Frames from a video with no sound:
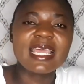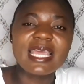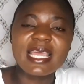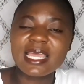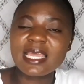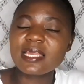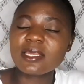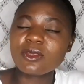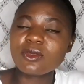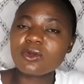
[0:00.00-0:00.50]

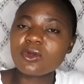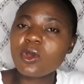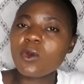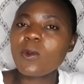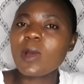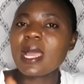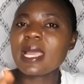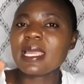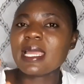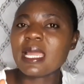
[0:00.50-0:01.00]
And you know
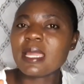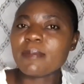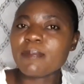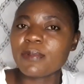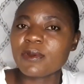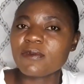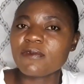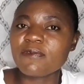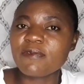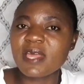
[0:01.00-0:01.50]
why I
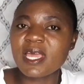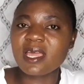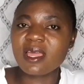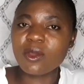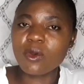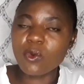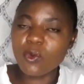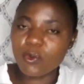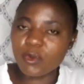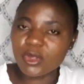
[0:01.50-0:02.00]
prefer
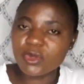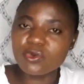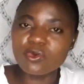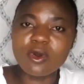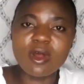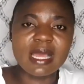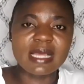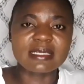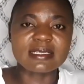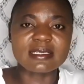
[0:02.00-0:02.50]

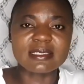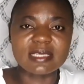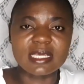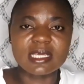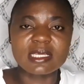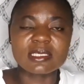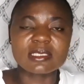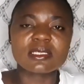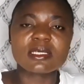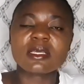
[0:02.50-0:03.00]
withdraw and
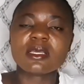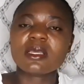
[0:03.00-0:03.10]
send?